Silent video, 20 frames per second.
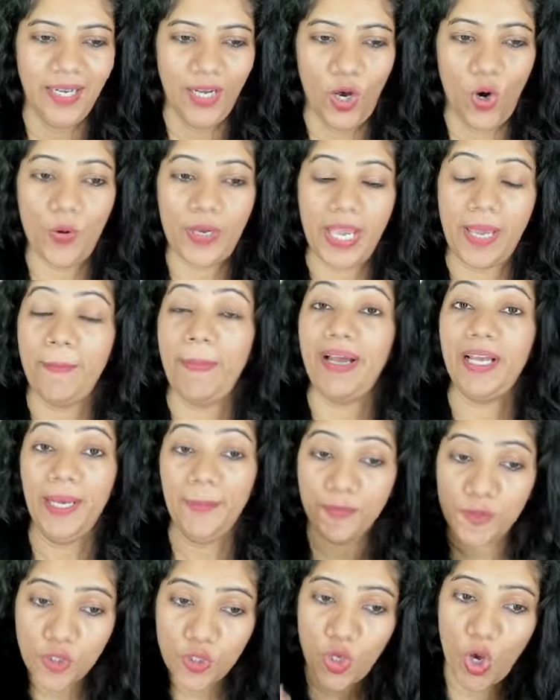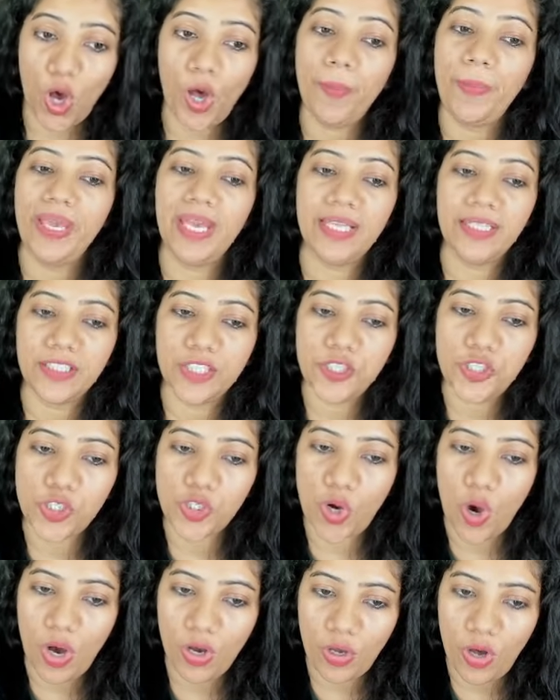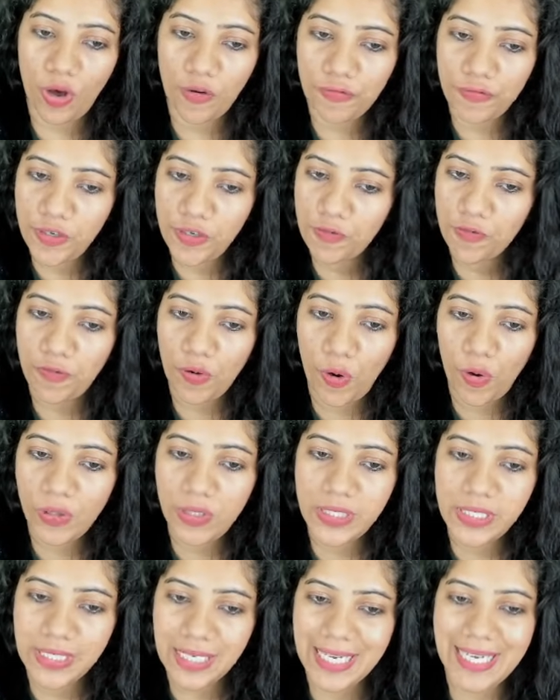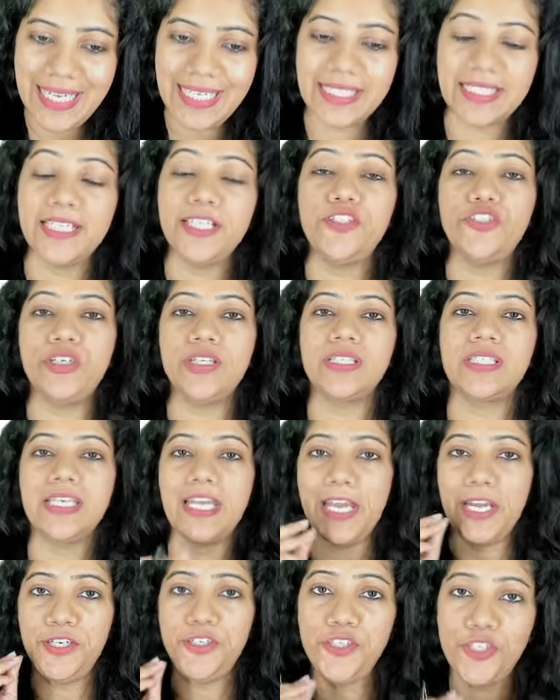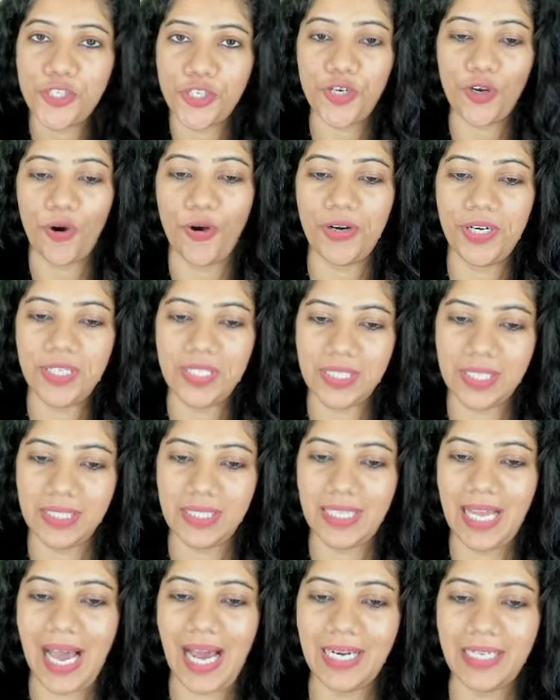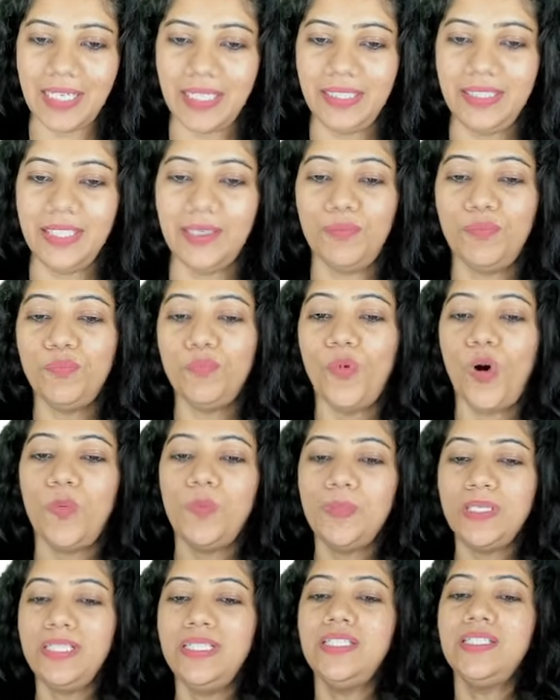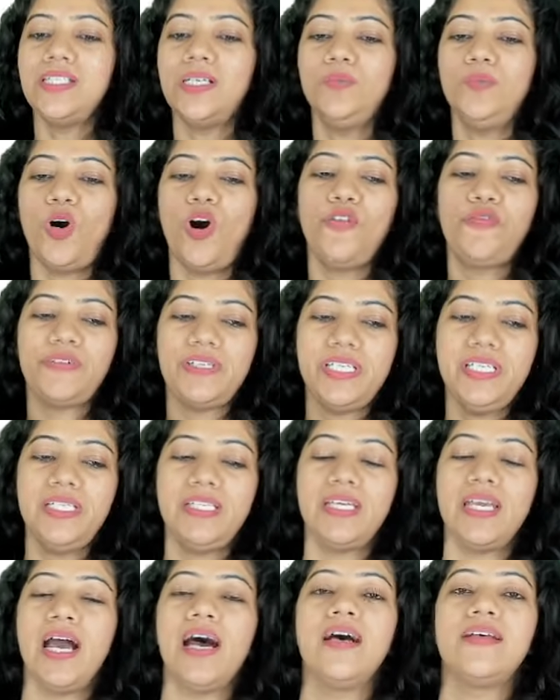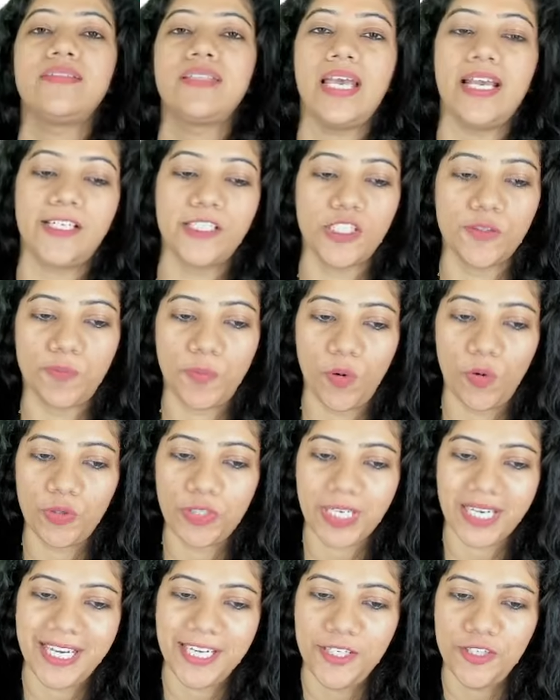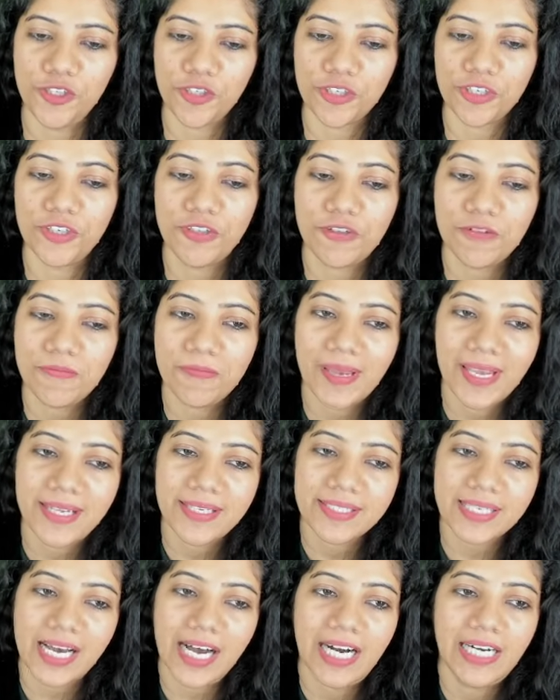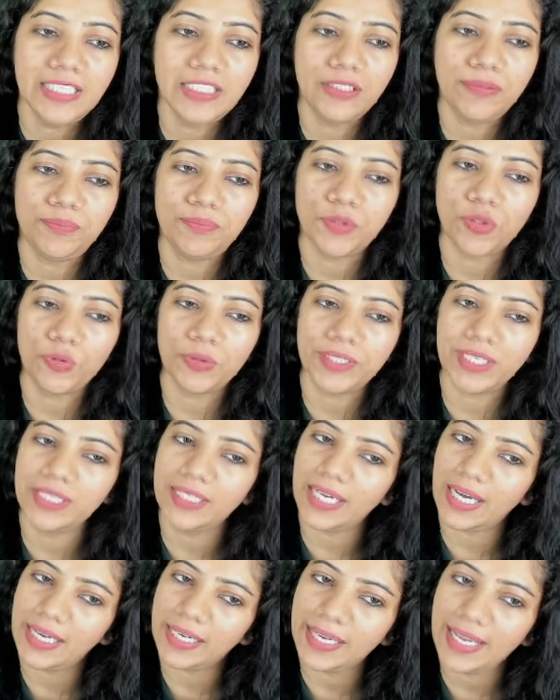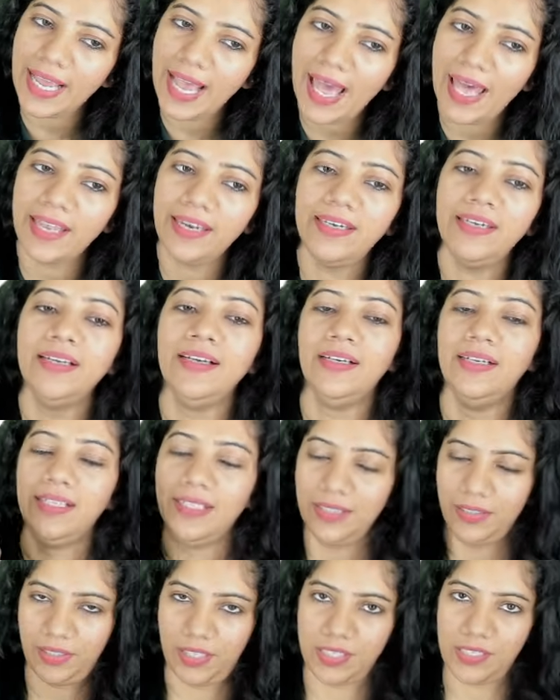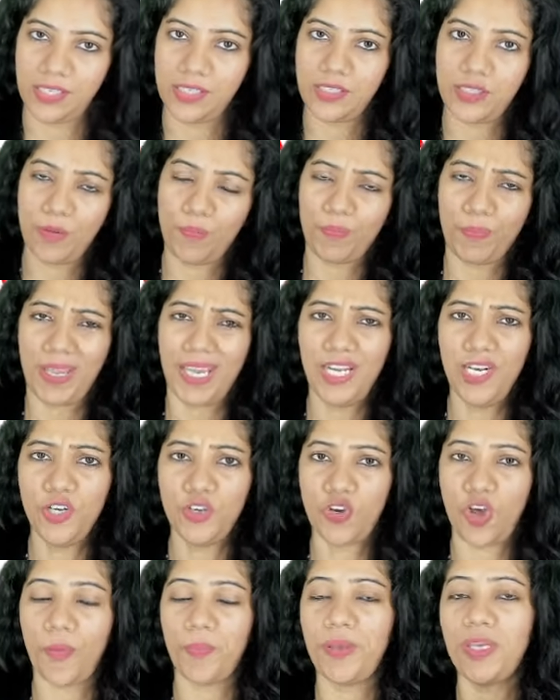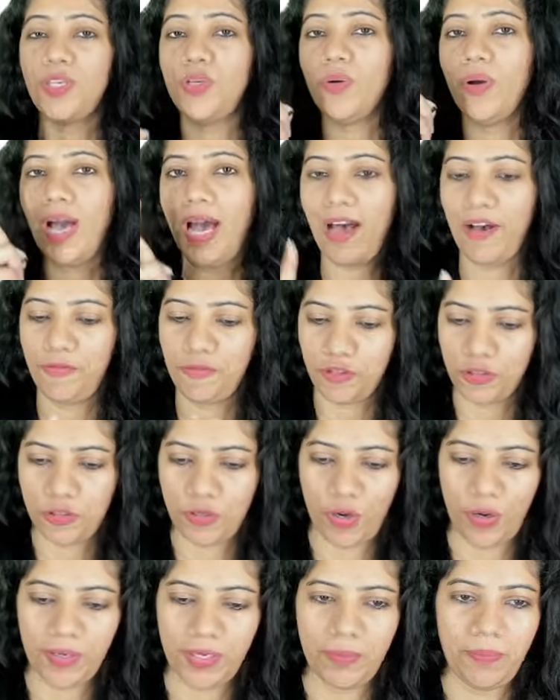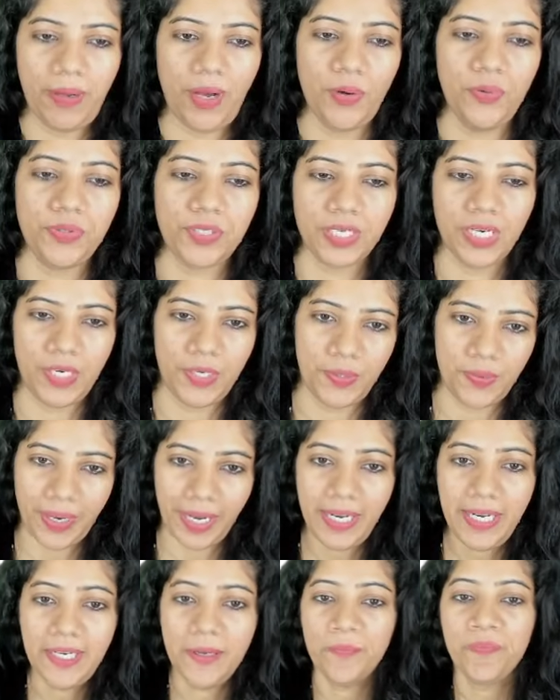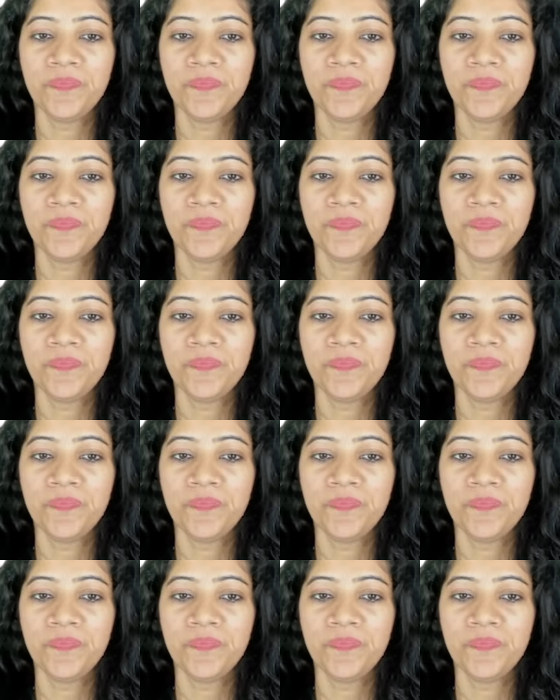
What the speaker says: Okay, by absorbing the shock of defaults, ECGC ensures that the momentum of India's export engine remains unbroken. Again, this is the main topic you have to talk about, right?